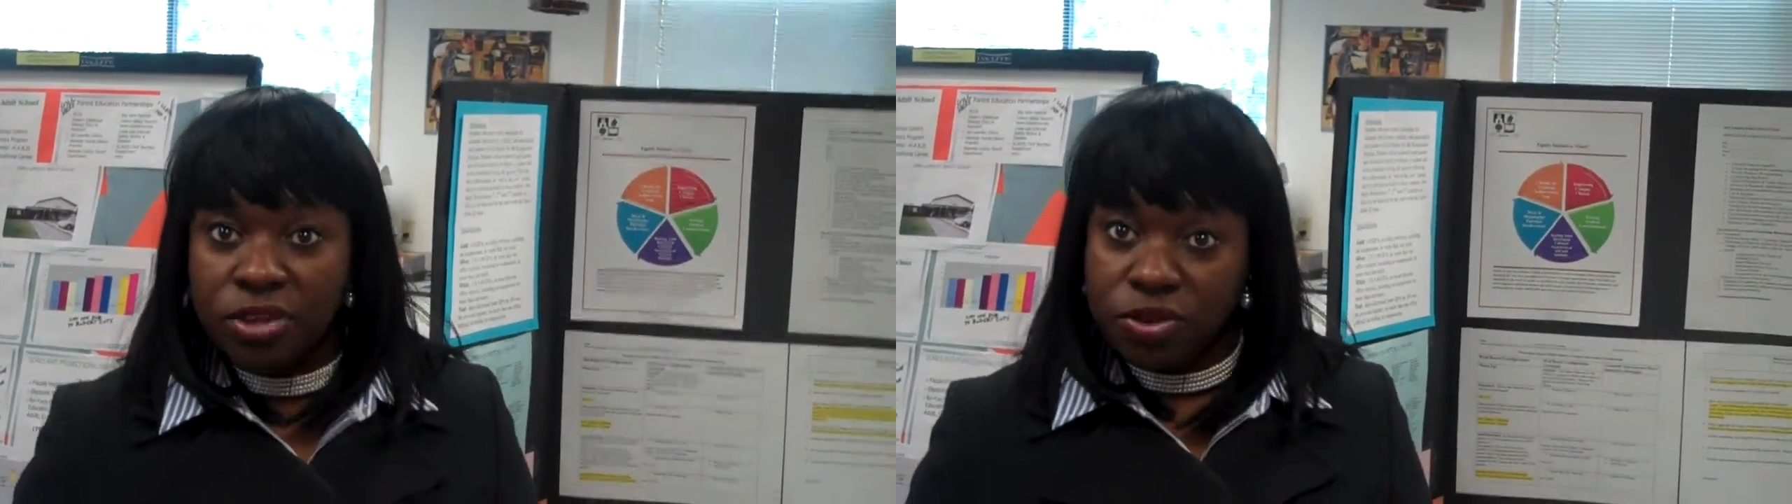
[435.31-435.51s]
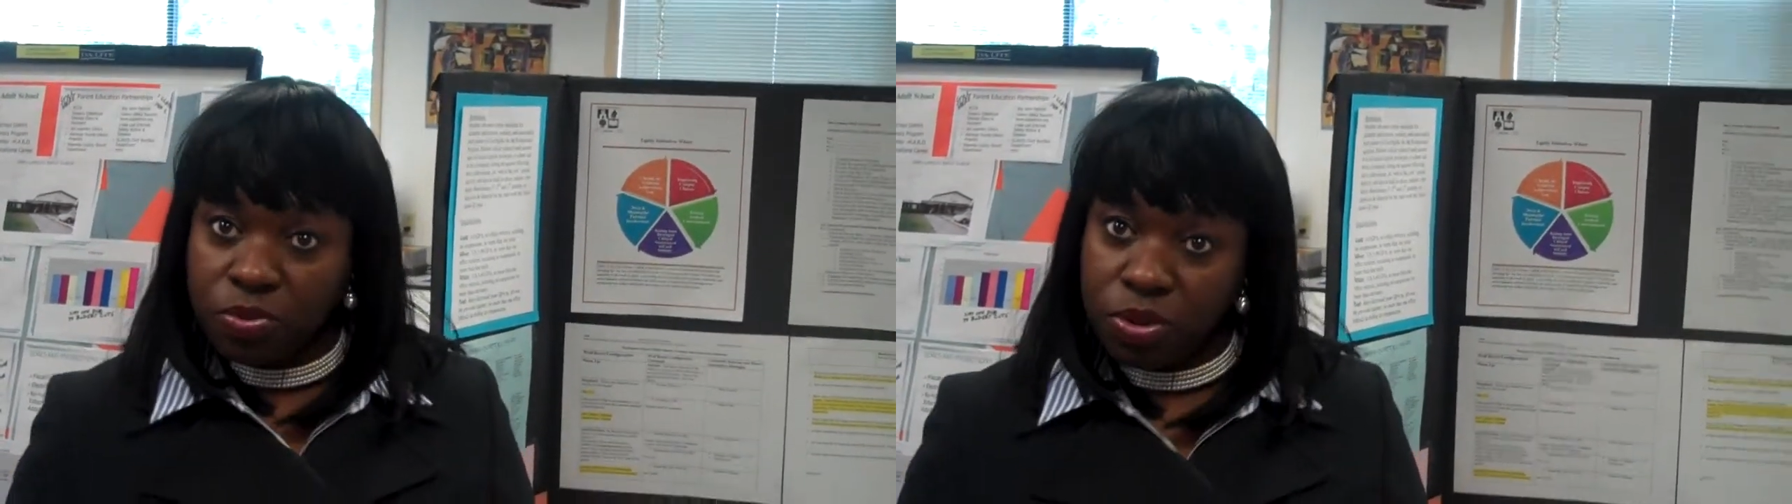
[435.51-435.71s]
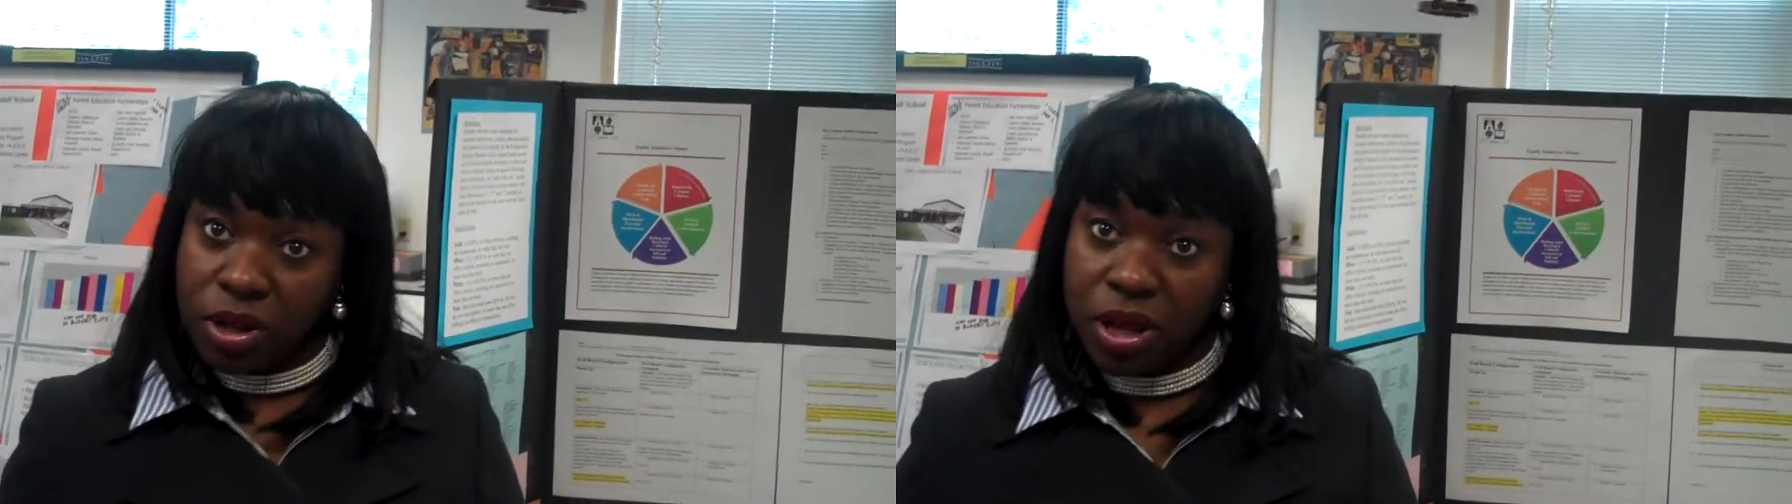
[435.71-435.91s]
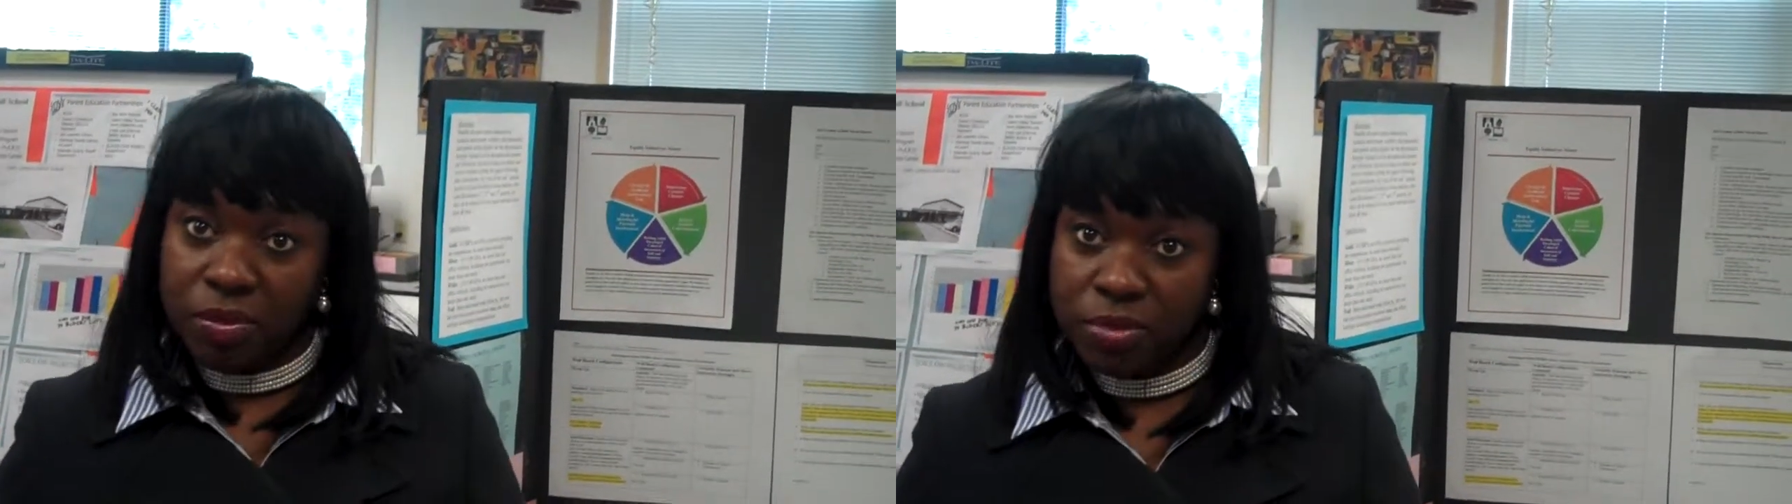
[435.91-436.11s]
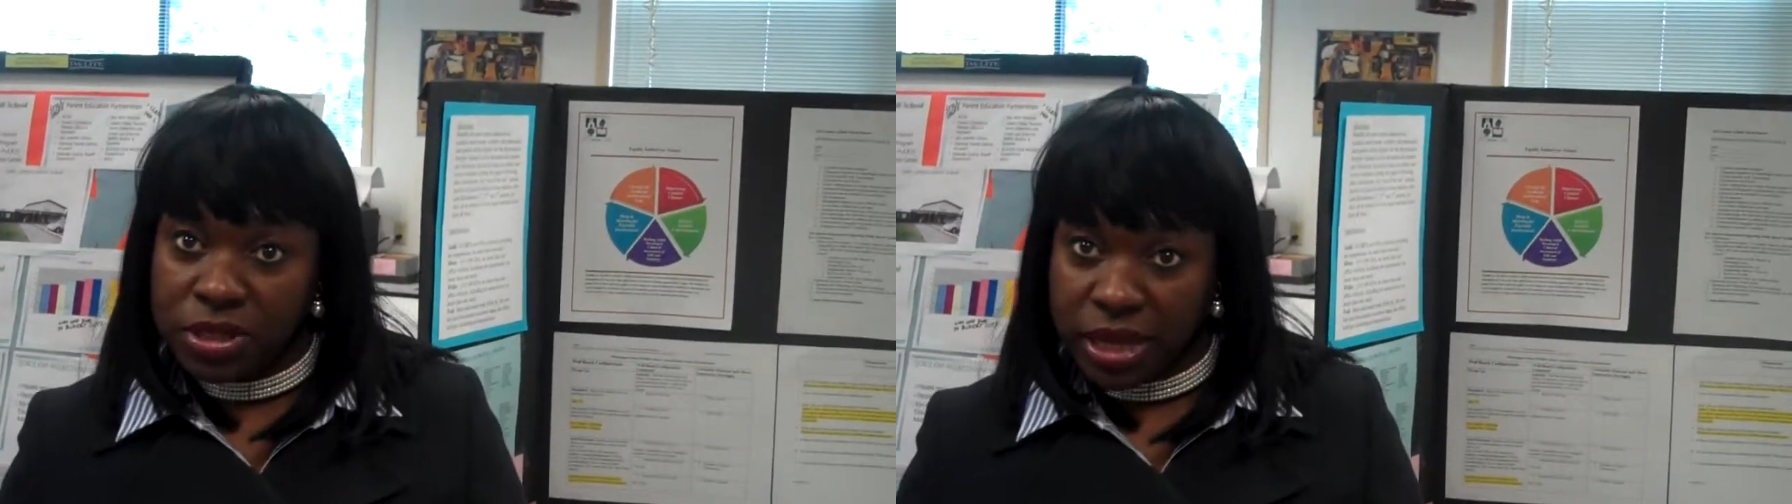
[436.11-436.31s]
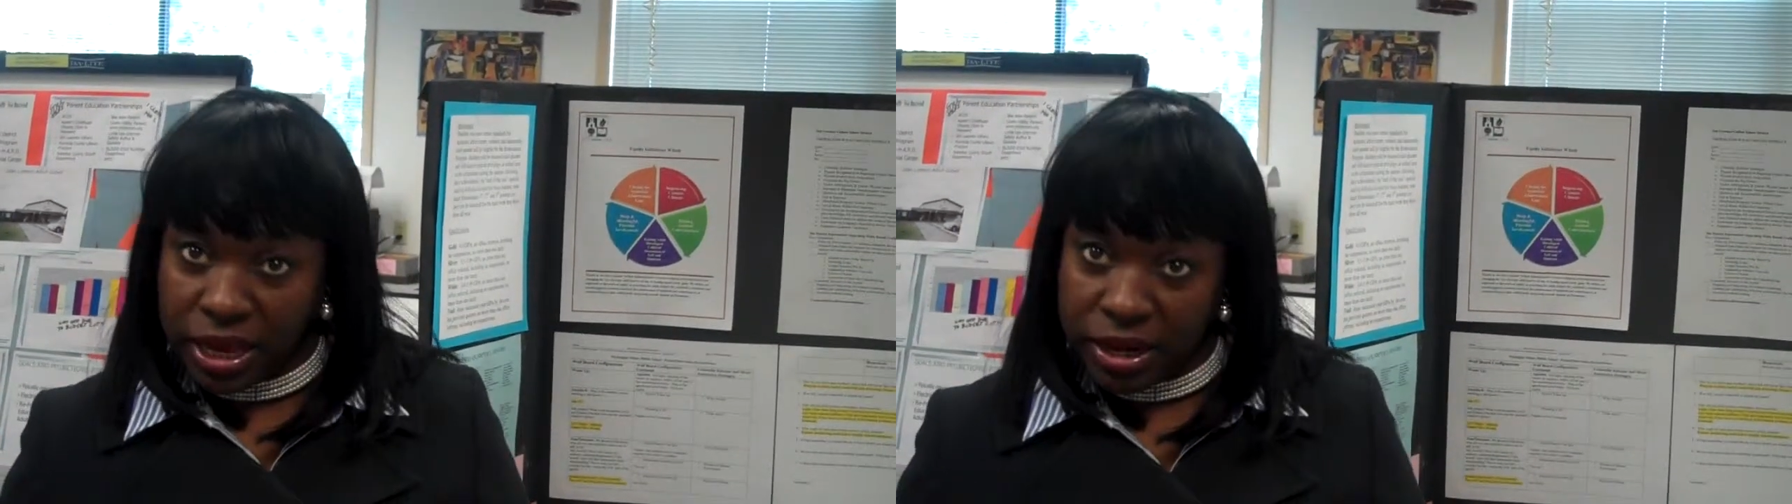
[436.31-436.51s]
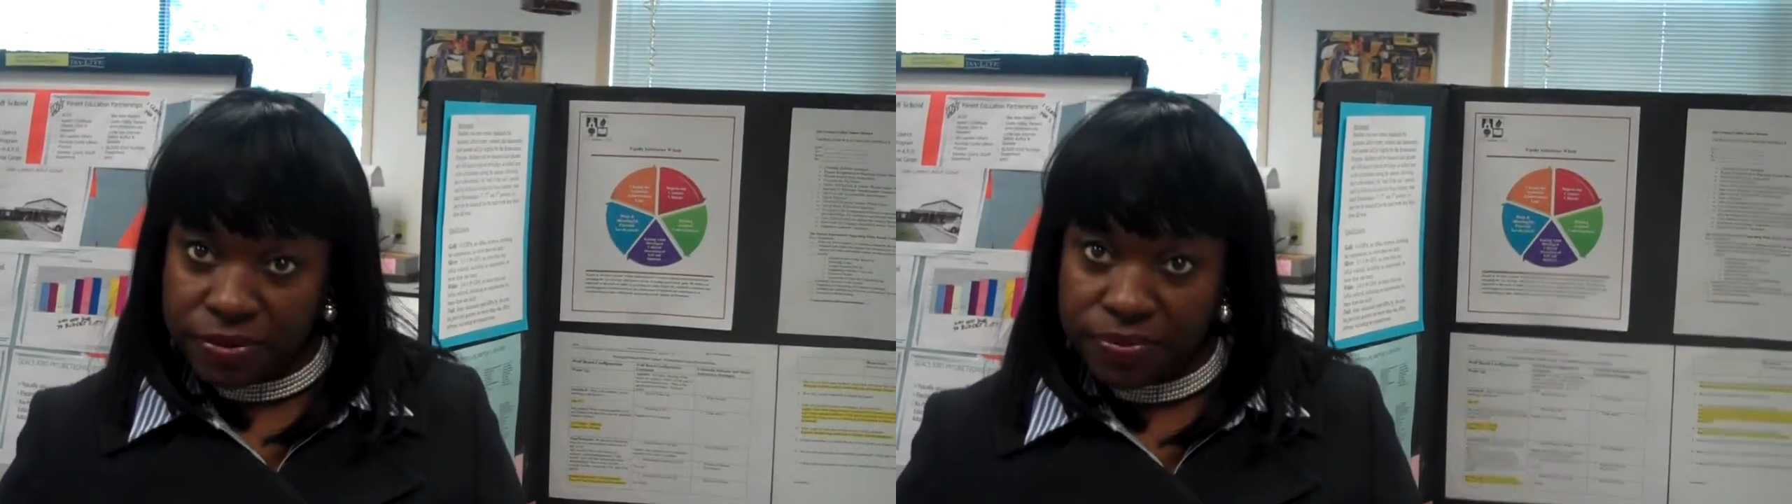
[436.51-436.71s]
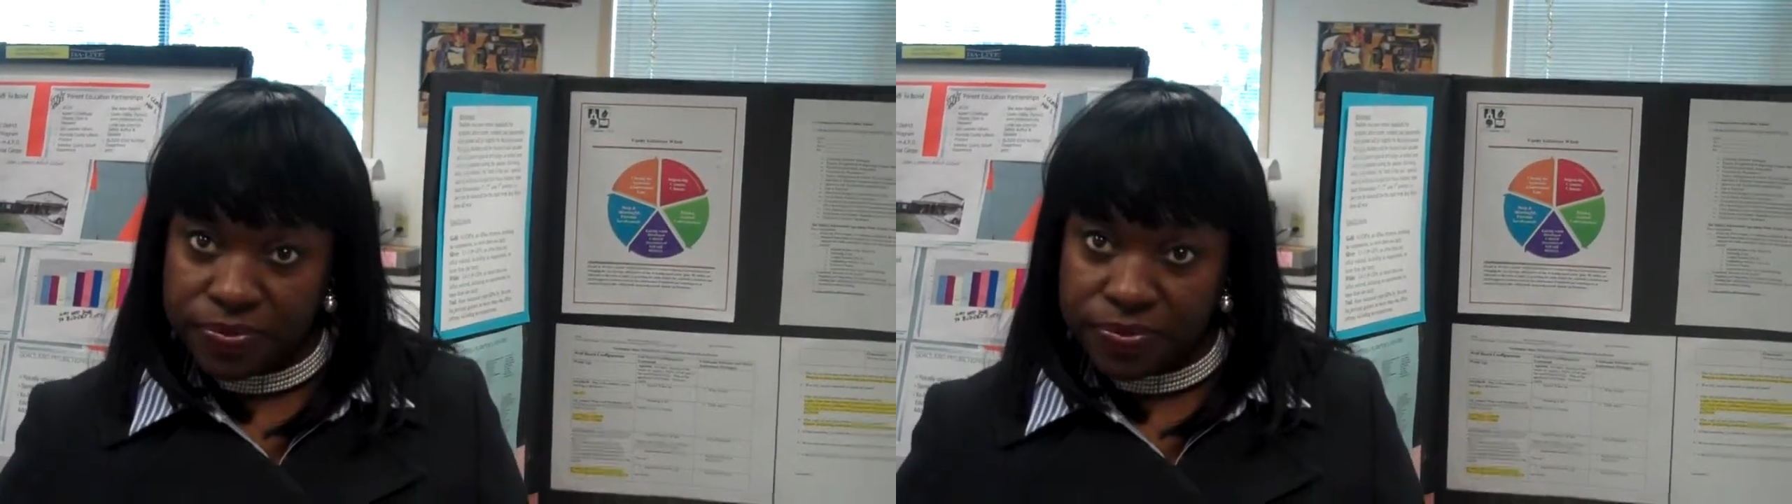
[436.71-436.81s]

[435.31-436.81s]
to pull up data.